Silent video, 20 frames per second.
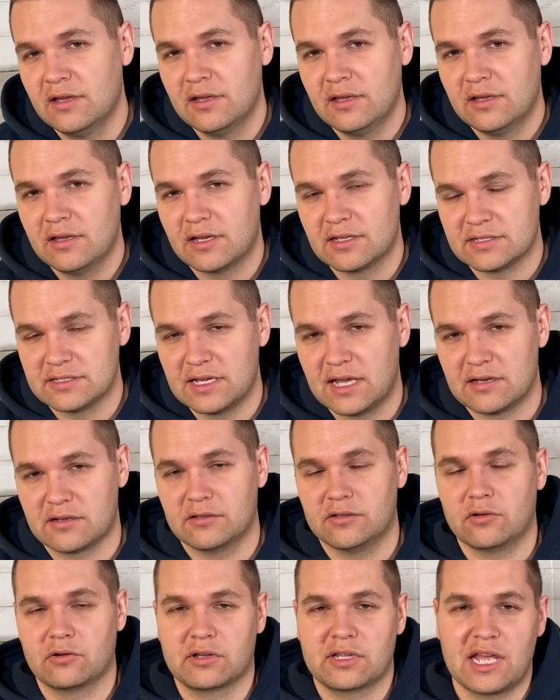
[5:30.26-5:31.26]
a
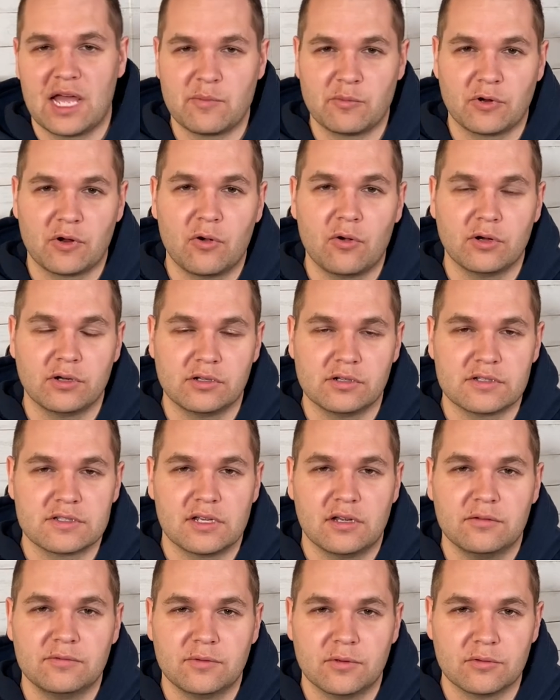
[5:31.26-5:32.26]
standalone camera or your
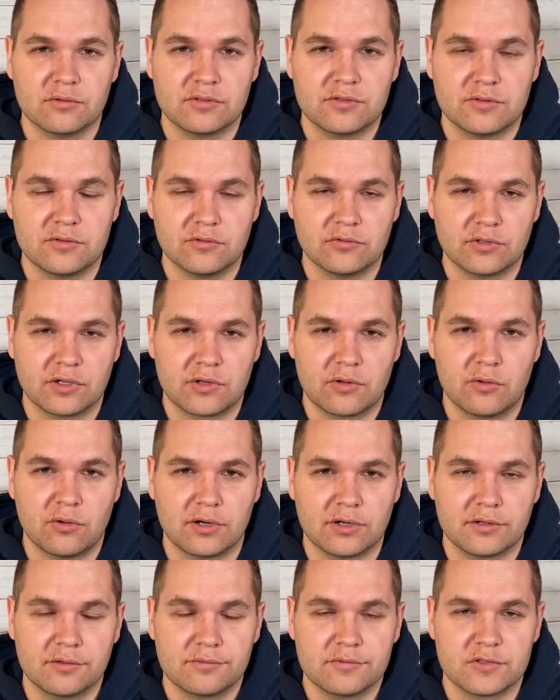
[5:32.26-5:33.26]
cell phone to
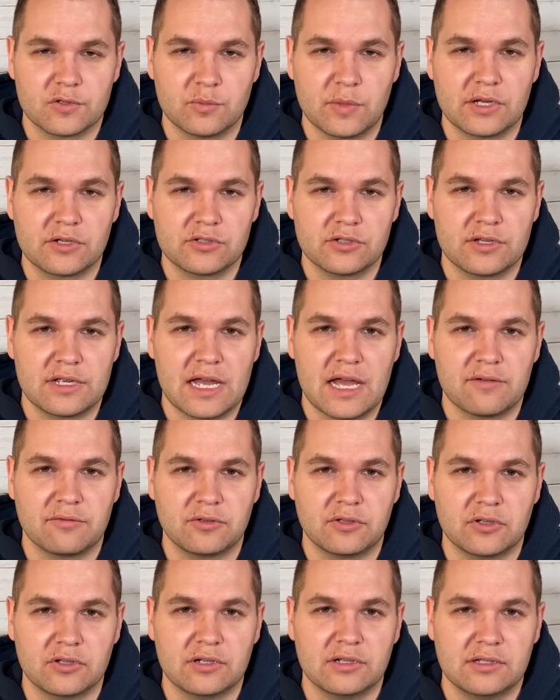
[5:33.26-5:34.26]
record. So make sure you have
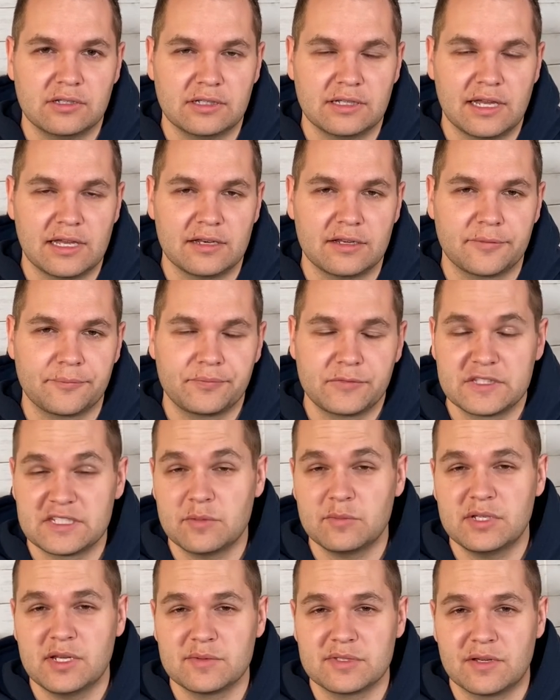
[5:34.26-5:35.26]
good lighting.
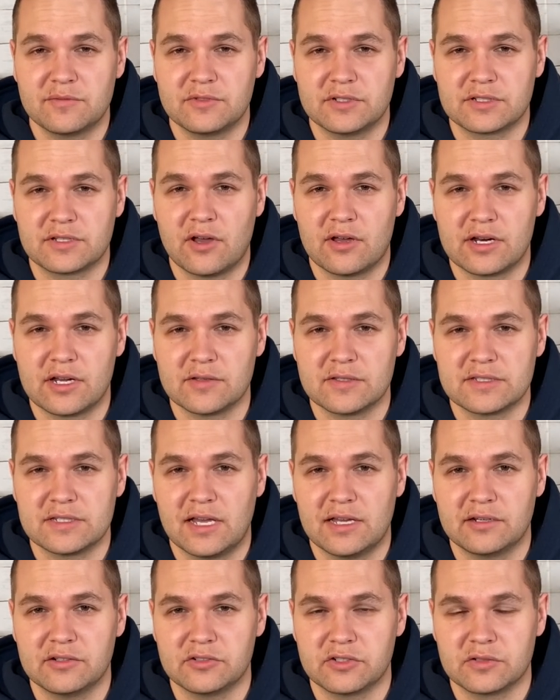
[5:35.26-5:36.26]
Sometimes I've just gone
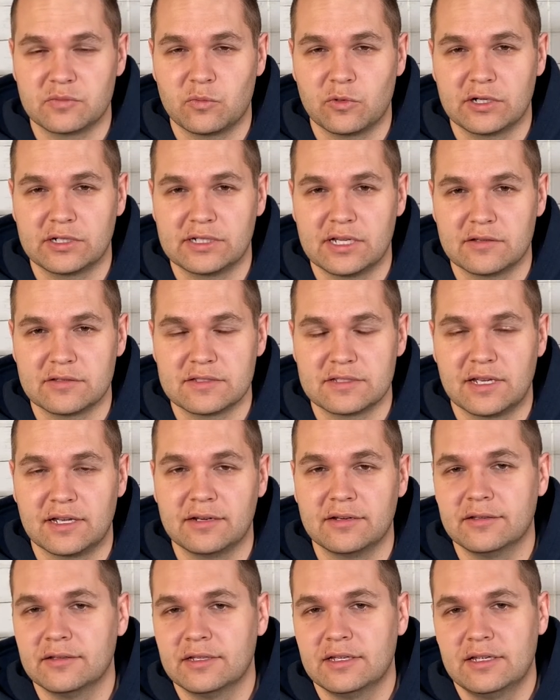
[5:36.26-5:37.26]
outside and just worked
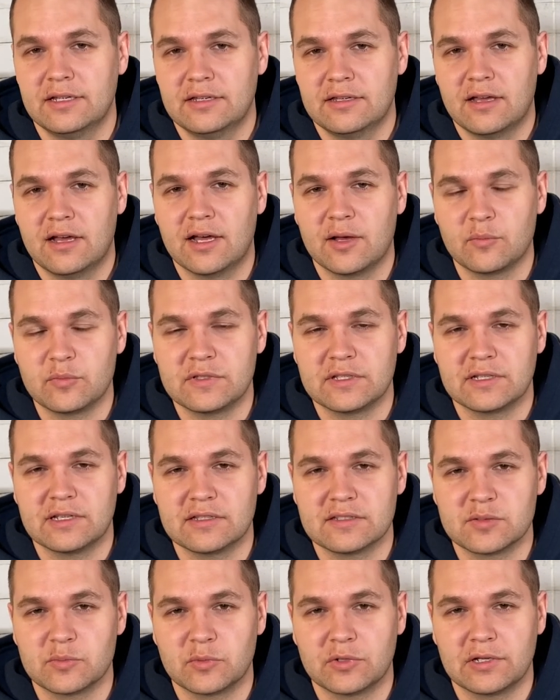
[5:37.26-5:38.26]
outside um, to
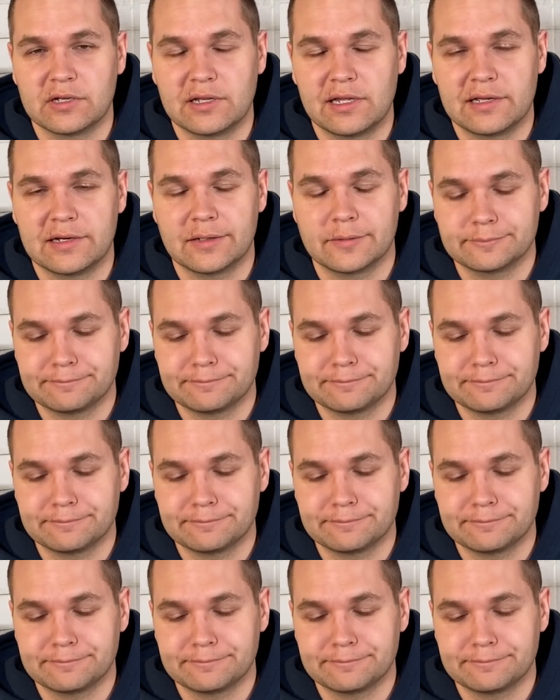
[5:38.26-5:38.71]
get some good lighting.